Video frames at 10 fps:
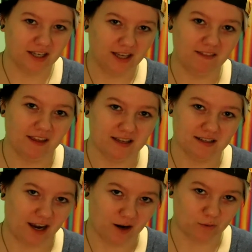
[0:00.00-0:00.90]
in the
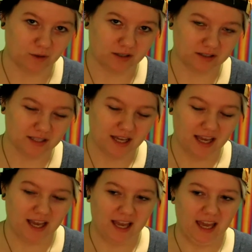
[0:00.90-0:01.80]
entire world.
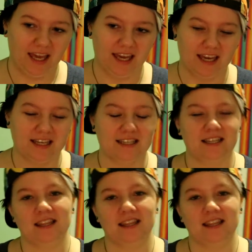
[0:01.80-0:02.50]
And